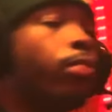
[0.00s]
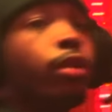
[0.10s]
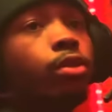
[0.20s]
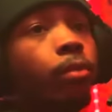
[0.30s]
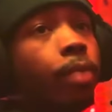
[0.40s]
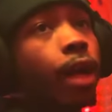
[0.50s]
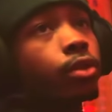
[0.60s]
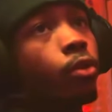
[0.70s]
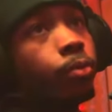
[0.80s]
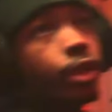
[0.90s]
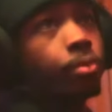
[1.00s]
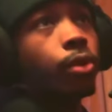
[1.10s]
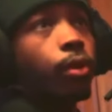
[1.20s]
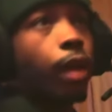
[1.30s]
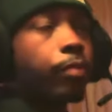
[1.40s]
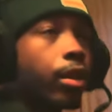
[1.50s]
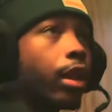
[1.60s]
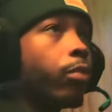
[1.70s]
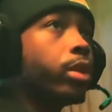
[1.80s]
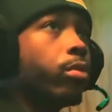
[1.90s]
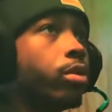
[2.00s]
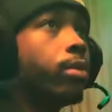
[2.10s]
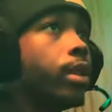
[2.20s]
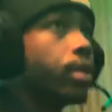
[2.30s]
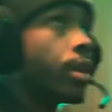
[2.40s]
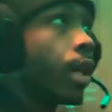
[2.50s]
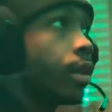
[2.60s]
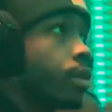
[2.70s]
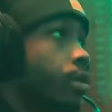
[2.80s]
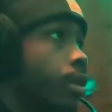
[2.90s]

want to do the box opening, bro. I'm not gonna lie. I really want to do the exotic